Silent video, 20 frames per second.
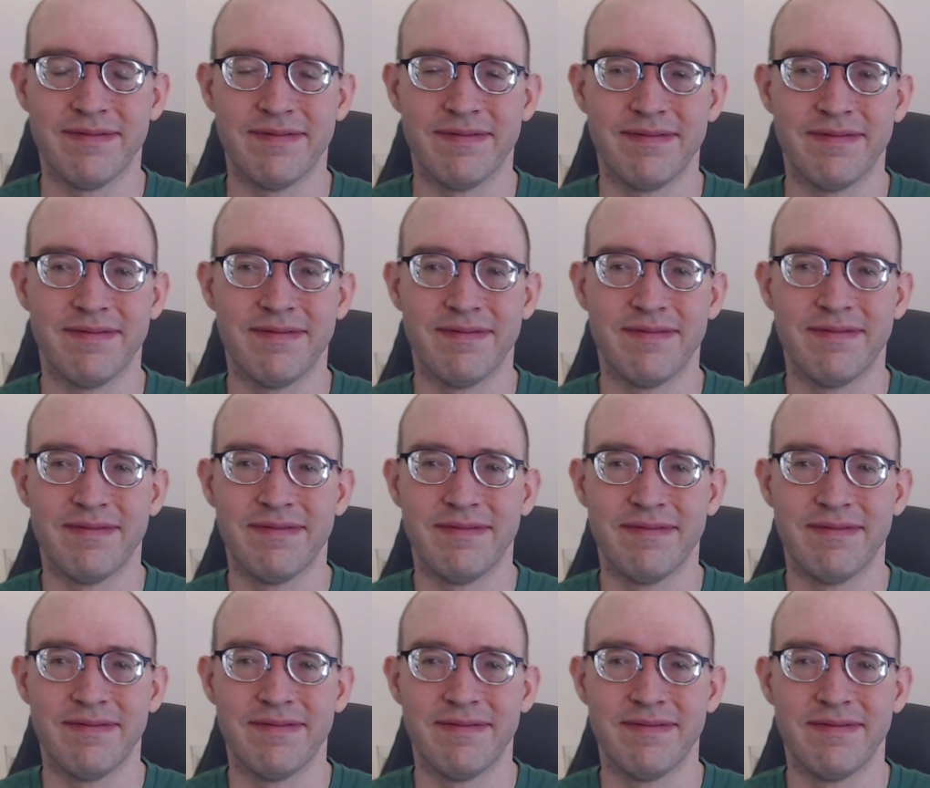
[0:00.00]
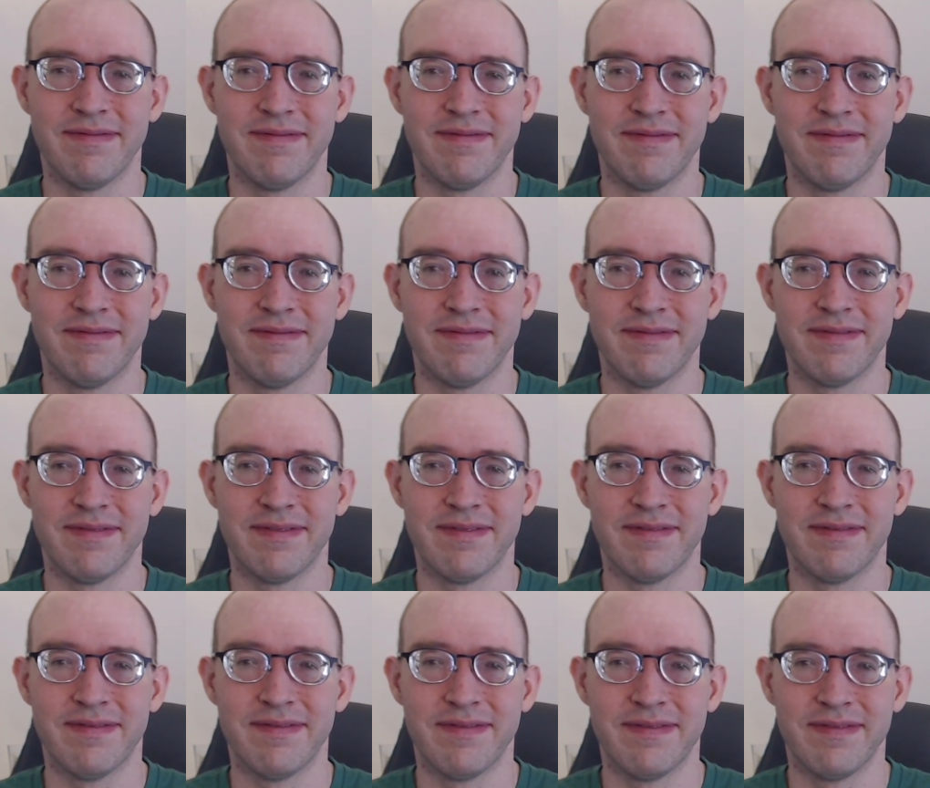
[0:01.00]

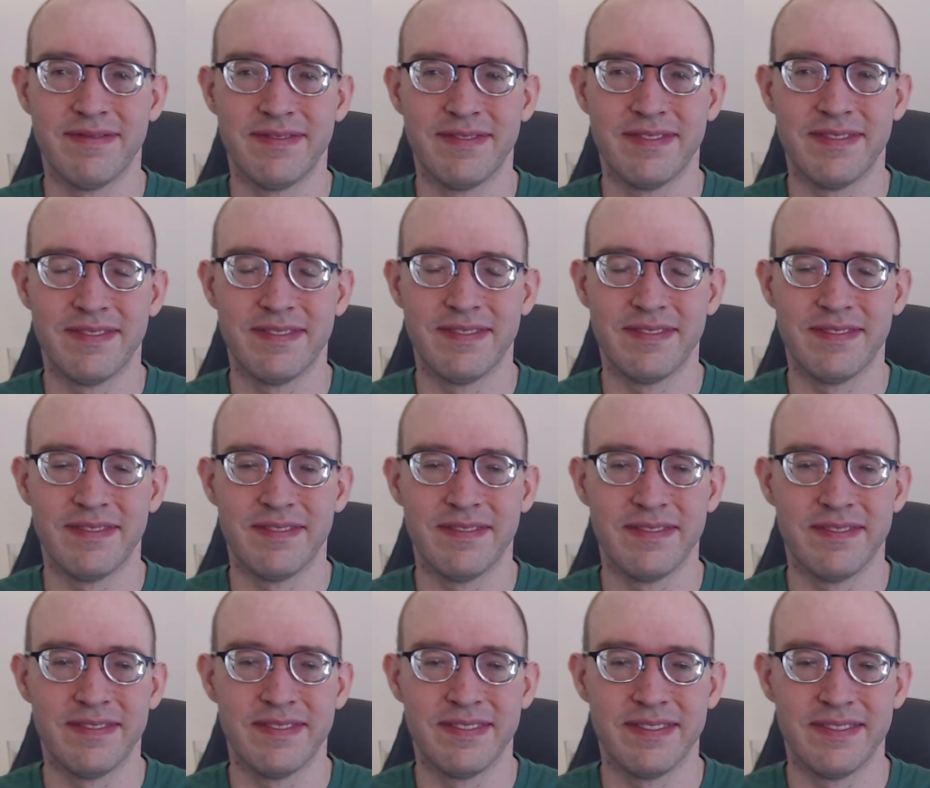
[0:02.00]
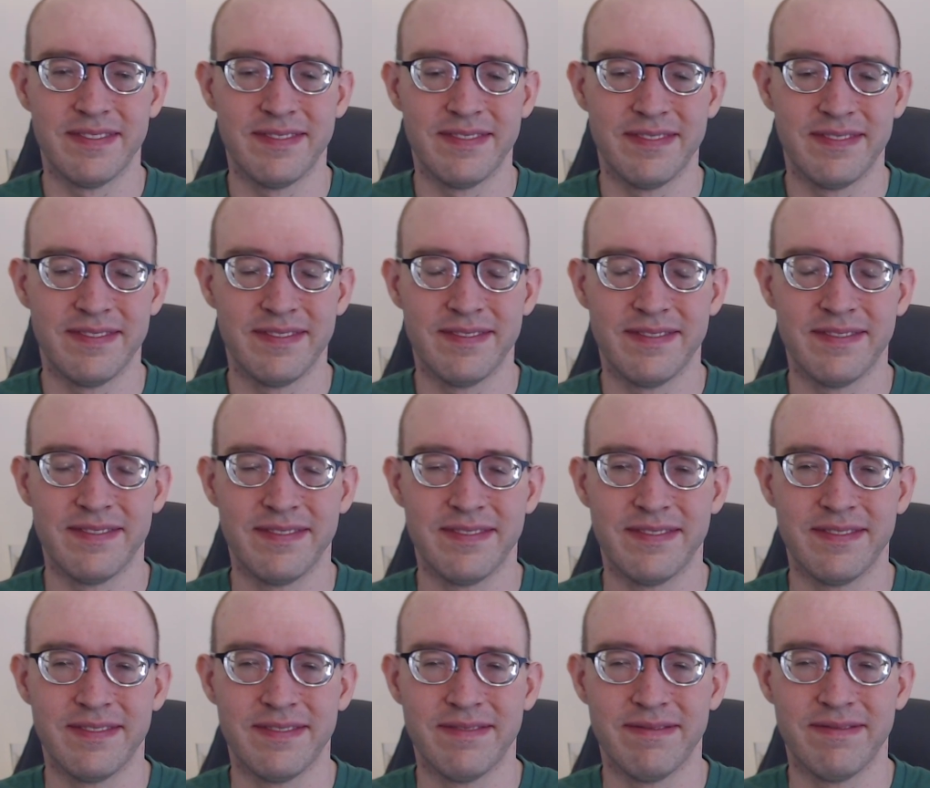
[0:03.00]

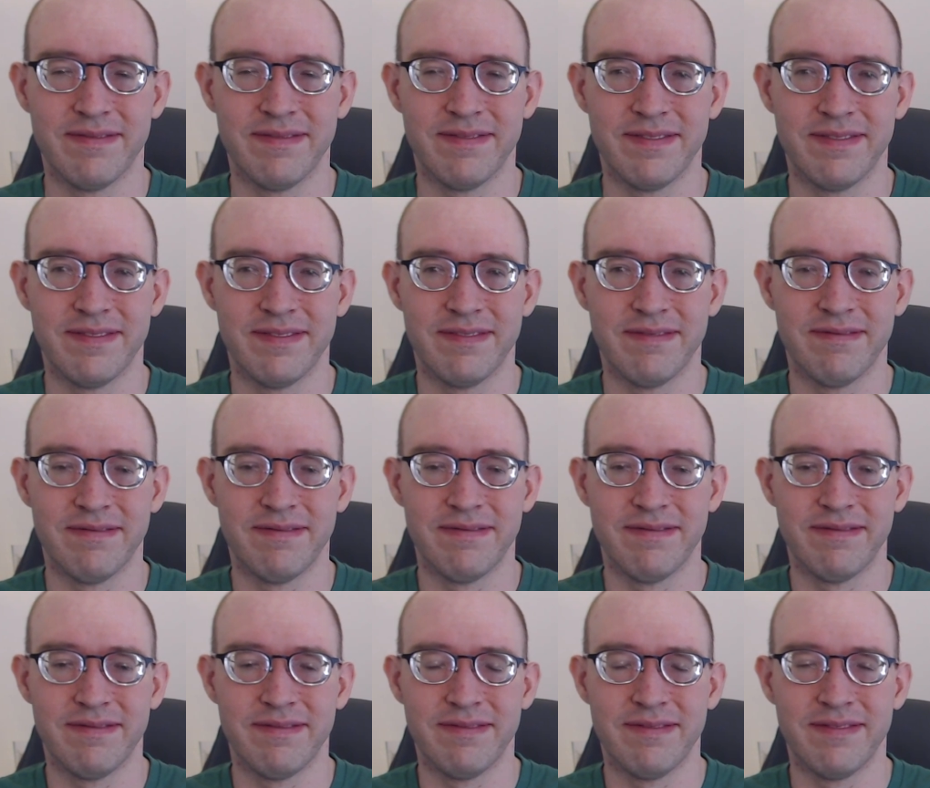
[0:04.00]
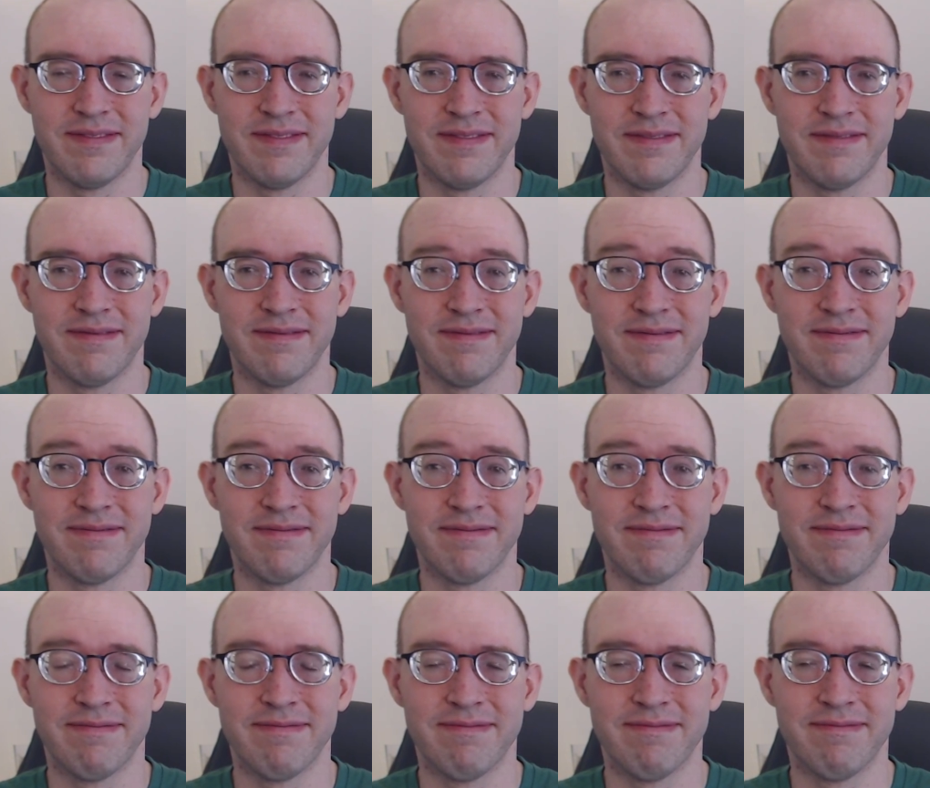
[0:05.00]

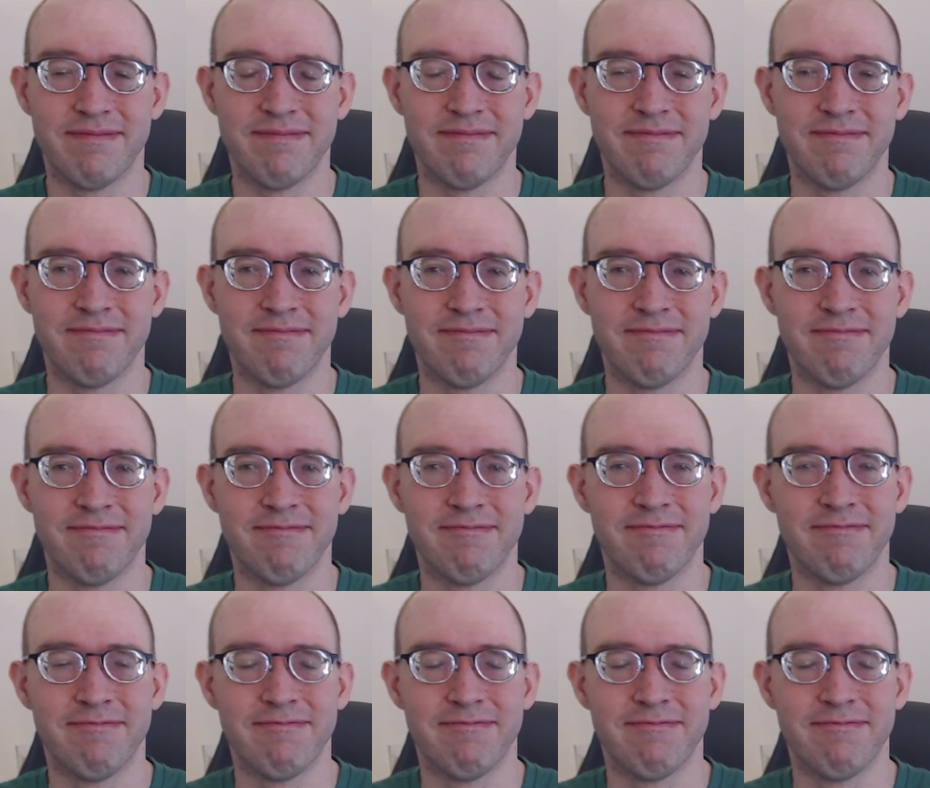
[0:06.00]
[no speech]